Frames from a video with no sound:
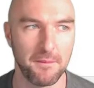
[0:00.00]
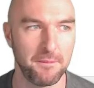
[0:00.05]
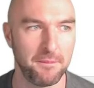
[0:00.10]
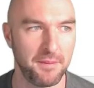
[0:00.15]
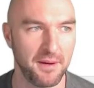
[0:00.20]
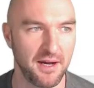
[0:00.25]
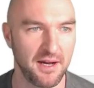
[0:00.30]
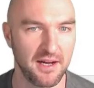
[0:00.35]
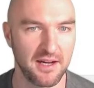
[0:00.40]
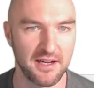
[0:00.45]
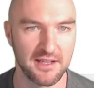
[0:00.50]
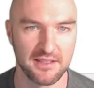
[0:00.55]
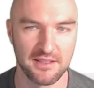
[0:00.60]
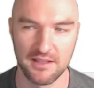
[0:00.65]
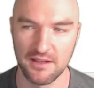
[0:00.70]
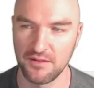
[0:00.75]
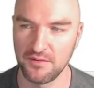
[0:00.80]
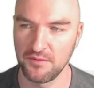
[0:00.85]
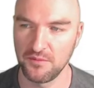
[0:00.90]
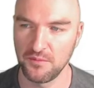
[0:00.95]
But
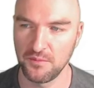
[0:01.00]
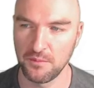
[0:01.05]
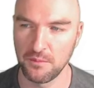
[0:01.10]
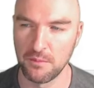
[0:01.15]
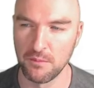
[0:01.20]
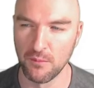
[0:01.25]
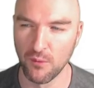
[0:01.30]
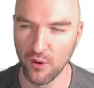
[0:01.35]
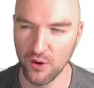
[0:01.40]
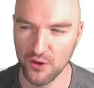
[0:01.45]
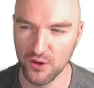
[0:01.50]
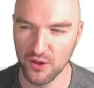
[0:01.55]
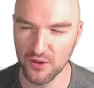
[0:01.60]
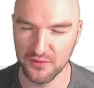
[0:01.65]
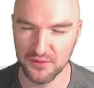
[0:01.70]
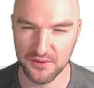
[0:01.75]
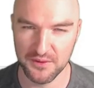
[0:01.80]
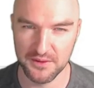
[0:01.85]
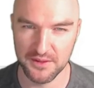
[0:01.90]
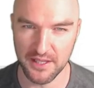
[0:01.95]
more
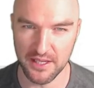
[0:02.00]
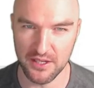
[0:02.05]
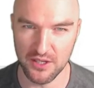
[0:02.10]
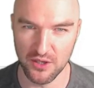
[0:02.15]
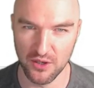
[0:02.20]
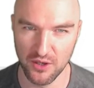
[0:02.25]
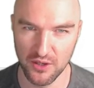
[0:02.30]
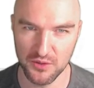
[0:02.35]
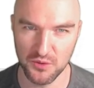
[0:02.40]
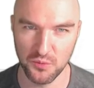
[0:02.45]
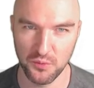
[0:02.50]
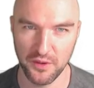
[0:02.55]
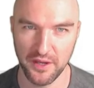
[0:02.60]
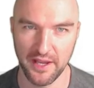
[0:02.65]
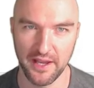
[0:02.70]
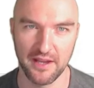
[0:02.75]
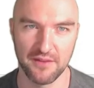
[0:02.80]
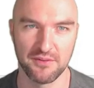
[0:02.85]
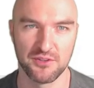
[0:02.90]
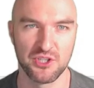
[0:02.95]
often than not,
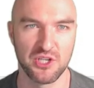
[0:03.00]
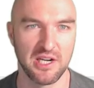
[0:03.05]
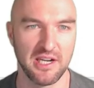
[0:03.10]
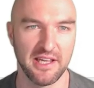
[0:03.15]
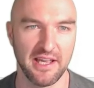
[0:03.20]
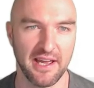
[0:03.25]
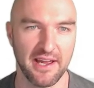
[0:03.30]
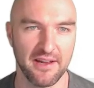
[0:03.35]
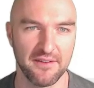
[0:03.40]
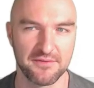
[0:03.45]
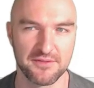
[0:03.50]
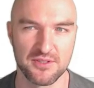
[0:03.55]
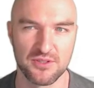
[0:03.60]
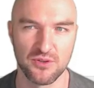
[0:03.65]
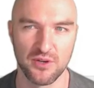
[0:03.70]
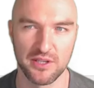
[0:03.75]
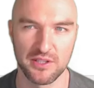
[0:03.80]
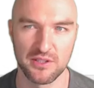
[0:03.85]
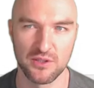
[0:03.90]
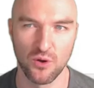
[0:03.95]
we actually have
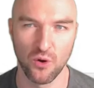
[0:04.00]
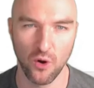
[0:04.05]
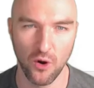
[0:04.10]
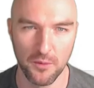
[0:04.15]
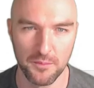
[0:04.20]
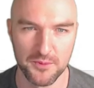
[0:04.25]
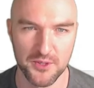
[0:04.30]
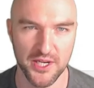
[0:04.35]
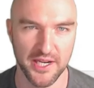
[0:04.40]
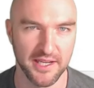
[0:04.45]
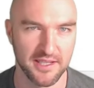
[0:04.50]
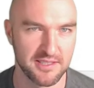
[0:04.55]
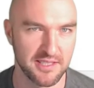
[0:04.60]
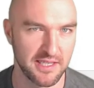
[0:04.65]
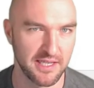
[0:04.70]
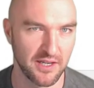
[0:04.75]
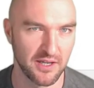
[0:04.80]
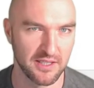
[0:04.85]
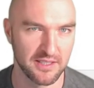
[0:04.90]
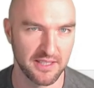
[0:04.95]
certain objects
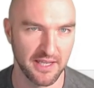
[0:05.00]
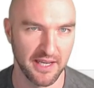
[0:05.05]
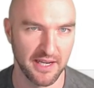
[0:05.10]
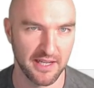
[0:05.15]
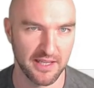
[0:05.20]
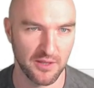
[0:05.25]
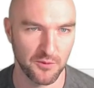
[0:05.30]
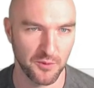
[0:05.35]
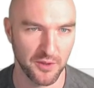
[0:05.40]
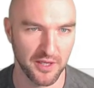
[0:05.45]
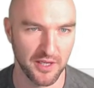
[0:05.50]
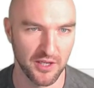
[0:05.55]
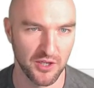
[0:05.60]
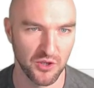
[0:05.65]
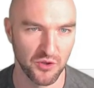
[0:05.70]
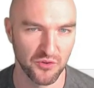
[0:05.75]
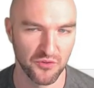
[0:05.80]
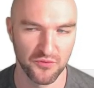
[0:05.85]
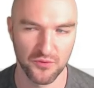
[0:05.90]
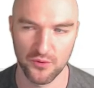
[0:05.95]
in our data that we can
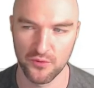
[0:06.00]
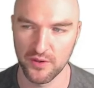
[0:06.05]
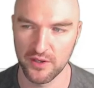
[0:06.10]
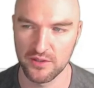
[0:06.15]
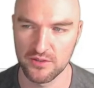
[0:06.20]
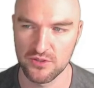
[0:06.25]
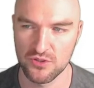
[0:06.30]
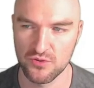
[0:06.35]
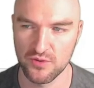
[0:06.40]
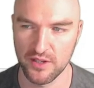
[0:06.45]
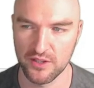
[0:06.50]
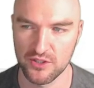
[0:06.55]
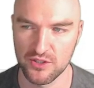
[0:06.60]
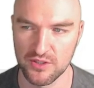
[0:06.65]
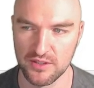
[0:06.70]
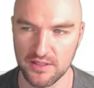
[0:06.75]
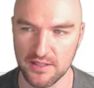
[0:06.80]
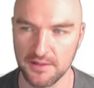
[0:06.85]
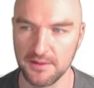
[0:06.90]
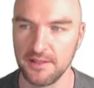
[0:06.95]
use for
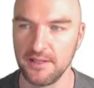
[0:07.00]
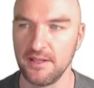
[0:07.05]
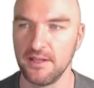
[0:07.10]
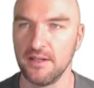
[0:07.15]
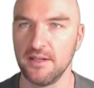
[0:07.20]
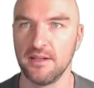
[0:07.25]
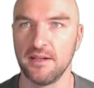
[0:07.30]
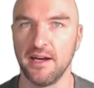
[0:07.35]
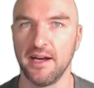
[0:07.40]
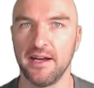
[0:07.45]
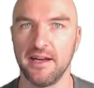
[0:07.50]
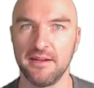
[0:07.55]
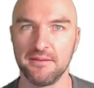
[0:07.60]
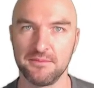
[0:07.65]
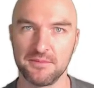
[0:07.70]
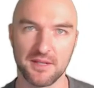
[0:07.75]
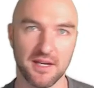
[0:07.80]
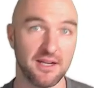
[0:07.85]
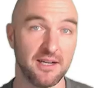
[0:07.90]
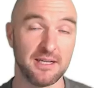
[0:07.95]
reconstruction.
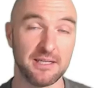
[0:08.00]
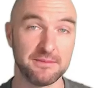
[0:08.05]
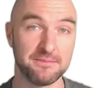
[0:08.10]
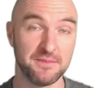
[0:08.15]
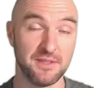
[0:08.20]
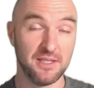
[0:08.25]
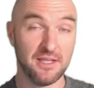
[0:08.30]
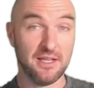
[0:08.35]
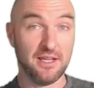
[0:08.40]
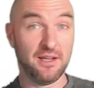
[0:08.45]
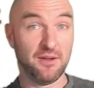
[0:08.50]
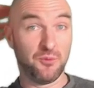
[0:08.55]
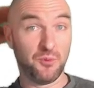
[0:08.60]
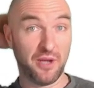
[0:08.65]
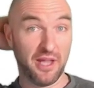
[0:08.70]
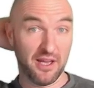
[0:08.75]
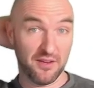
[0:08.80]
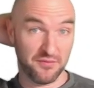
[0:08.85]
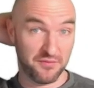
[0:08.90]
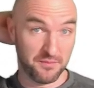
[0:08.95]
And
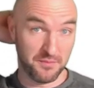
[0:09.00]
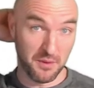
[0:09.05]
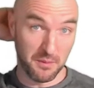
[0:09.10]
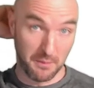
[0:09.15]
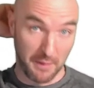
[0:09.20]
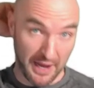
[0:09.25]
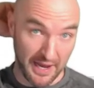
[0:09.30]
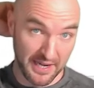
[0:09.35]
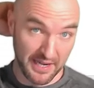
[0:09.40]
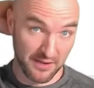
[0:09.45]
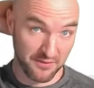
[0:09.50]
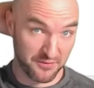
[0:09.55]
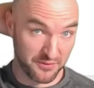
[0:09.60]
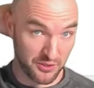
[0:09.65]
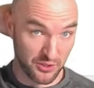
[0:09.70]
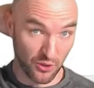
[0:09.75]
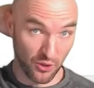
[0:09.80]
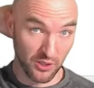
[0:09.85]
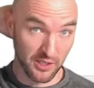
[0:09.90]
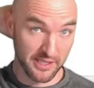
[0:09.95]
we might have
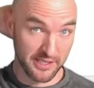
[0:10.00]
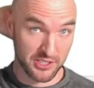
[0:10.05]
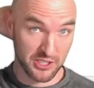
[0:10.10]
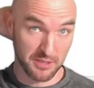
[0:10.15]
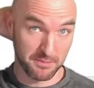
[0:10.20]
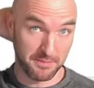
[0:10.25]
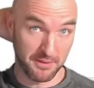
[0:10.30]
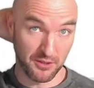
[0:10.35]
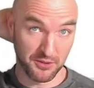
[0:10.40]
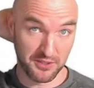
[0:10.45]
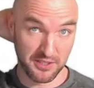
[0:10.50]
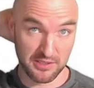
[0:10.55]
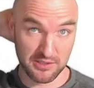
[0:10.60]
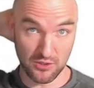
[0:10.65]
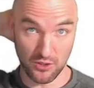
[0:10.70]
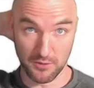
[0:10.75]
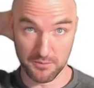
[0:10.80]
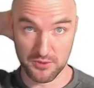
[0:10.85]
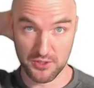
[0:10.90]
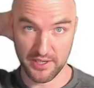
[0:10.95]
knowledge about these
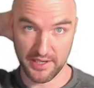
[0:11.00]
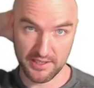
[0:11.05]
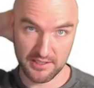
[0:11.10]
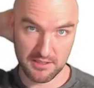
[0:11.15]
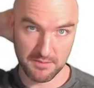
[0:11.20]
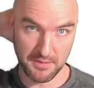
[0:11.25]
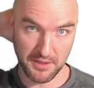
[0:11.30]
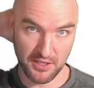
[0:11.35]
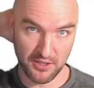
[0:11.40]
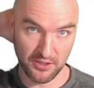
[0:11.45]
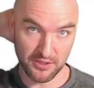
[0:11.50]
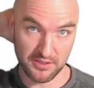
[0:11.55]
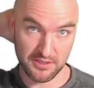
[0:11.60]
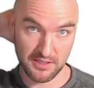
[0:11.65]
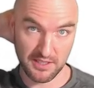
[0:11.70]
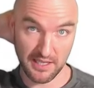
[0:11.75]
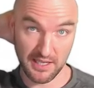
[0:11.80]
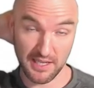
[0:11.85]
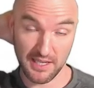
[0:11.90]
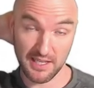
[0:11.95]
objects because
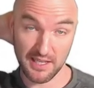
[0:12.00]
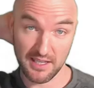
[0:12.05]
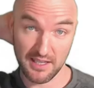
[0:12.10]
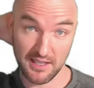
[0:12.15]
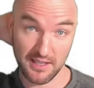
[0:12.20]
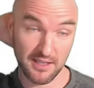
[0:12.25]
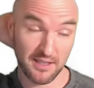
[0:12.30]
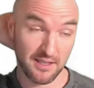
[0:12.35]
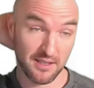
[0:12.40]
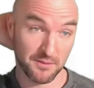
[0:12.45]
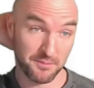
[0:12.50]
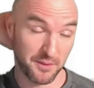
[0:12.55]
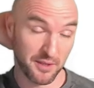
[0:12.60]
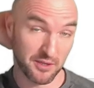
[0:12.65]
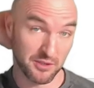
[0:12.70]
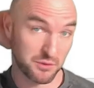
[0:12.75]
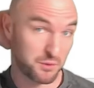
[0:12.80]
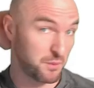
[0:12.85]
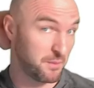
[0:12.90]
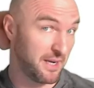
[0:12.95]
we
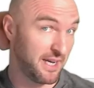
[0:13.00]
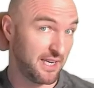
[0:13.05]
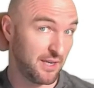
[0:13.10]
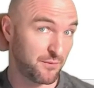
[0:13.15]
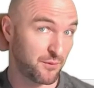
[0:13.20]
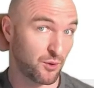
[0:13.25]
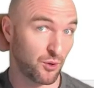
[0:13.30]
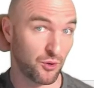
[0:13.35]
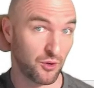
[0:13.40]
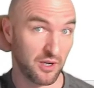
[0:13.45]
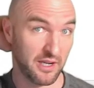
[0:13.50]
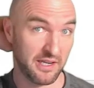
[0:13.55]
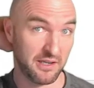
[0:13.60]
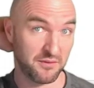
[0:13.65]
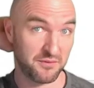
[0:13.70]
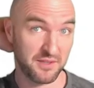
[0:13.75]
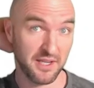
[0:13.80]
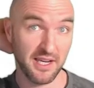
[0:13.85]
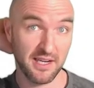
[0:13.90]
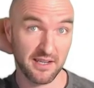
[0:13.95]
might have
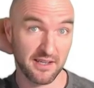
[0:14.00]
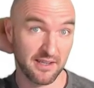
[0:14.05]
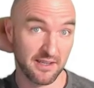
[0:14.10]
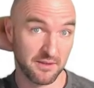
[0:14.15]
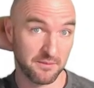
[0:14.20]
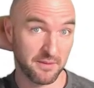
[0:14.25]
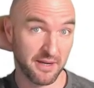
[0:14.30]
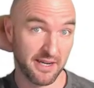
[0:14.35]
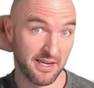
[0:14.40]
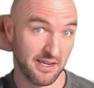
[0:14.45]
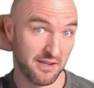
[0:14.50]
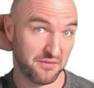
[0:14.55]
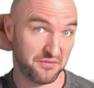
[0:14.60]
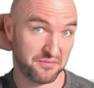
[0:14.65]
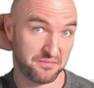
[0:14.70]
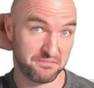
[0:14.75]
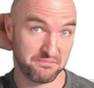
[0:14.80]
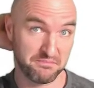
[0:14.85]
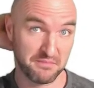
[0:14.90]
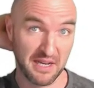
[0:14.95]
correlative data. We might have
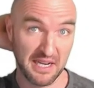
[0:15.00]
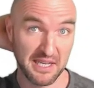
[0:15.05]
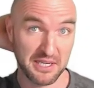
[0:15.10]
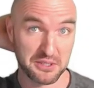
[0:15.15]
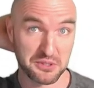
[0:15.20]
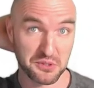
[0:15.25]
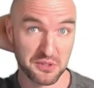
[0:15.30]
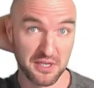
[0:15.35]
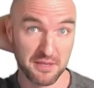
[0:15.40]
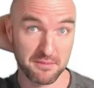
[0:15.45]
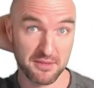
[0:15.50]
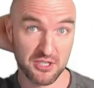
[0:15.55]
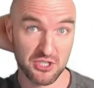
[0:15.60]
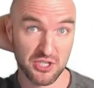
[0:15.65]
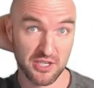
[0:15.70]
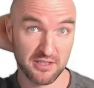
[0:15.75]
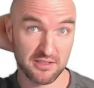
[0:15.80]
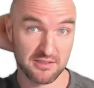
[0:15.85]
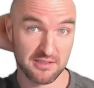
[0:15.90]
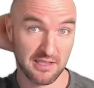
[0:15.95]
electron
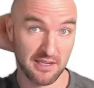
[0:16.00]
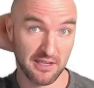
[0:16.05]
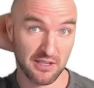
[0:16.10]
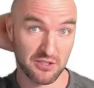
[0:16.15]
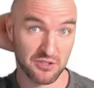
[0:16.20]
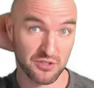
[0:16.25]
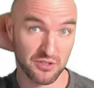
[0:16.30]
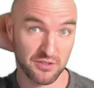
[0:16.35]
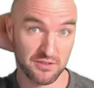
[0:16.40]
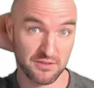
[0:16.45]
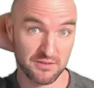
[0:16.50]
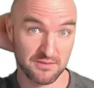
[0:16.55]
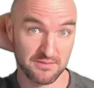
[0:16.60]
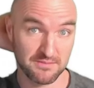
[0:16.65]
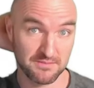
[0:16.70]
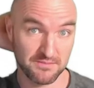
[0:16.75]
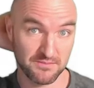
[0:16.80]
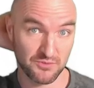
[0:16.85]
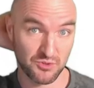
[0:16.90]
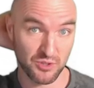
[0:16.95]
images,
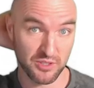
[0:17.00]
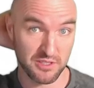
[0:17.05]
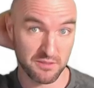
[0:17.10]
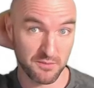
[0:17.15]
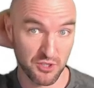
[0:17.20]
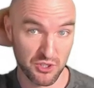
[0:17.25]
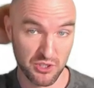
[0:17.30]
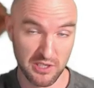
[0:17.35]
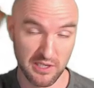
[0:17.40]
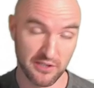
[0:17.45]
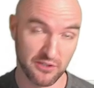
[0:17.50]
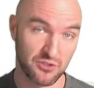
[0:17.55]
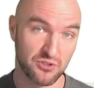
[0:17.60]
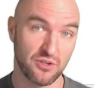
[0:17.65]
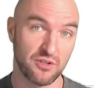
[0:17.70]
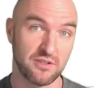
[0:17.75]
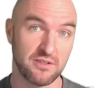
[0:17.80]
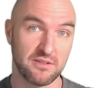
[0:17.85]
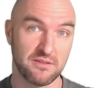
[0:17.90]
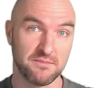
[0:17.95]
transmission
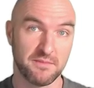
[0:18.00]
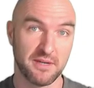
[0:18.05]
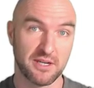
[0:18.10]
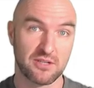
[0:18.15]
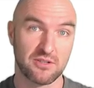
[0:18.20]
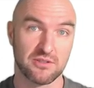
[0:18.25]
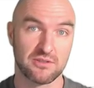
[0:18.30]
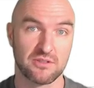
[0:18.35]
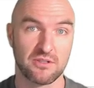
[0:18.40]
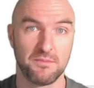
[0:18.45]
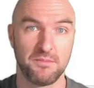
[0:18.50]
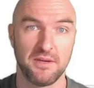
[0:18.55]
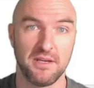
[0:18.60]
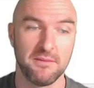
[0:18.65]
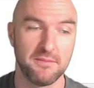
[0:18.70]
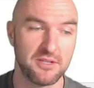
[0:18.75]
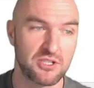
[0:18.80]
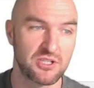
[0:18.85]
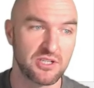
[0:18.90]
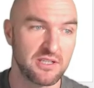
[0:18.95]
electron microscopy
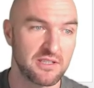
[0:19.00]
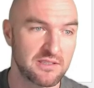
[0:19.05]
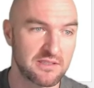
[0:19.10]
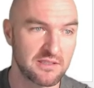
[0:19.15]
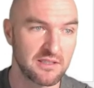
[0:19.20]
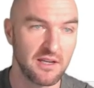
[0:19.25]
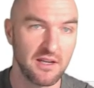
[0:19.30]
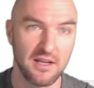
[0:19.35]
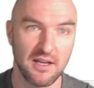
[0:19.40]
images.